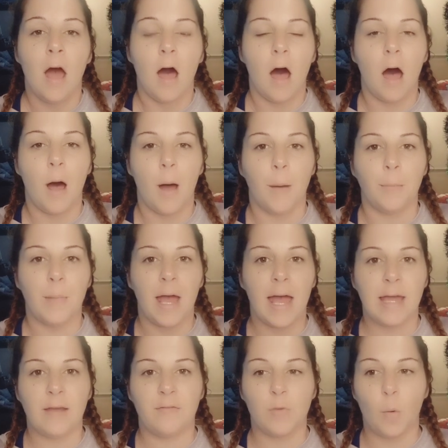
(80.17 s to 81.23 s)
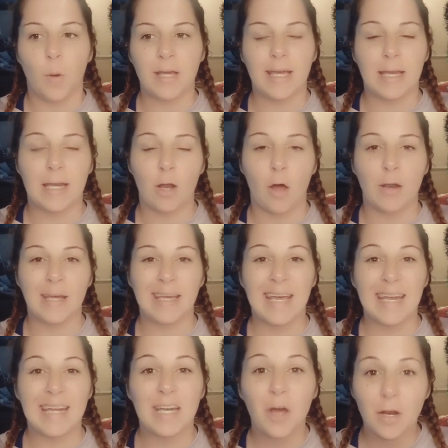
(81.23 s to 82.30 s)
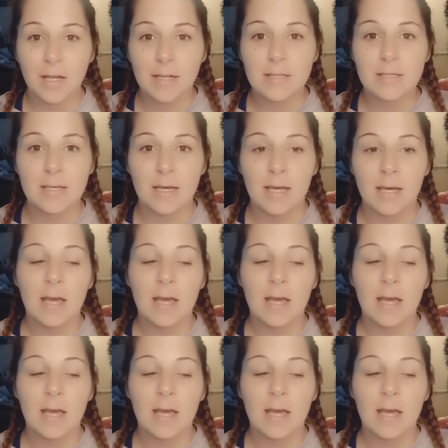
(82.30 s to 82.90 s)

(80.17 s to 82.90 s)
Um, and if you want to get in on it, get in on it.